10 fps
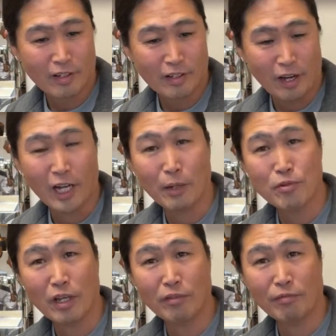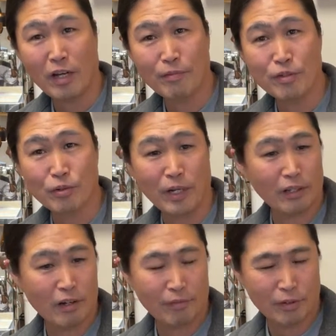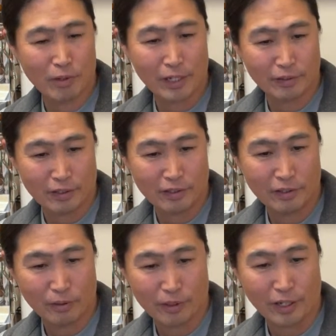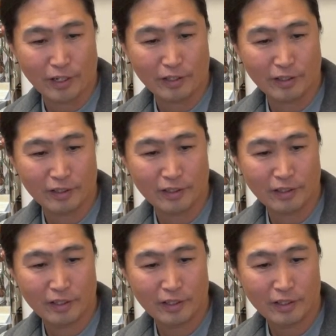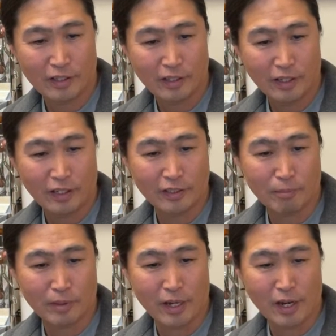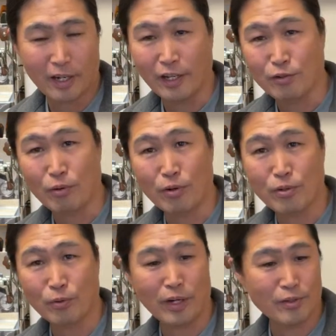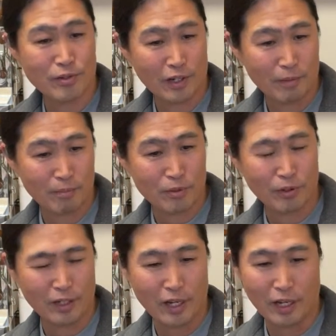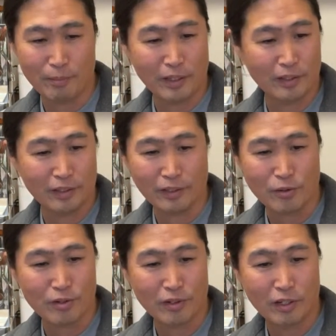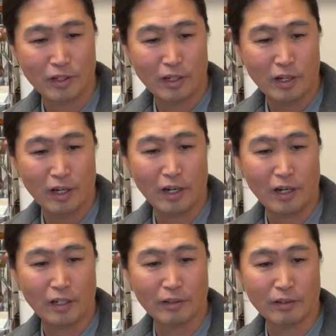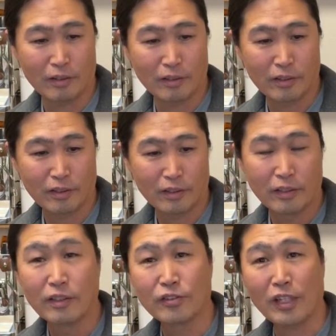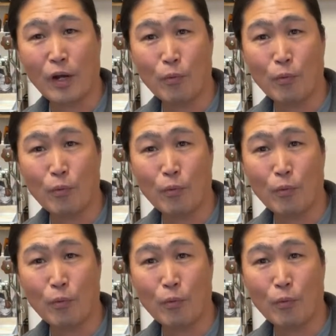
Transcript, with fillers: Atom 75 is great coffee grinder okay and the Bianca is also great setup so yeah I mean goodness uh, start